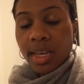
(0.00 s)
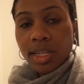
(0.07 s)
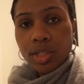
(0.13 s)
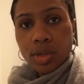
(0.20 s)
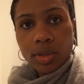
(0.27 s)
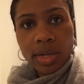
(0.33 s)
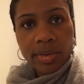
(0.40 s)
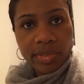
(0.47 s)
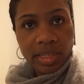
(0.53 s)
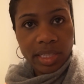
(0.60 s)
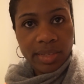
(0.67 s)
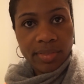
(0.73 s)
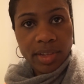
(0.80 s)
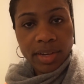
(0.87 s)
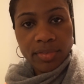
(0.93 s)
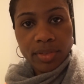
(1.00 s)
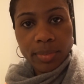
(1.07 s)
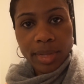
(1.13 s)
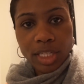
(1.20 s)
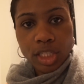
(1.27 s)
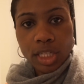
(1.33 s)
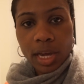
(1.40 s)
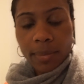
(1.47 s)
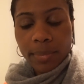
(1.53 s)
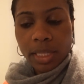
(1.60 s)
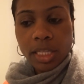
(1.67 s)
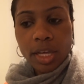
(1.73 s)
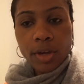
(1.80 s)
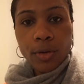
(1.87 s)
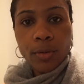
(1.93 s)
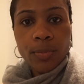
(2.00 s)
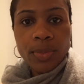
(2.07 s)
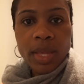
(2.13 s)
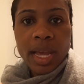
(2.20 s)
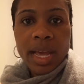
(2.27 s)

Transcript: So I'll definitely leave their information down below.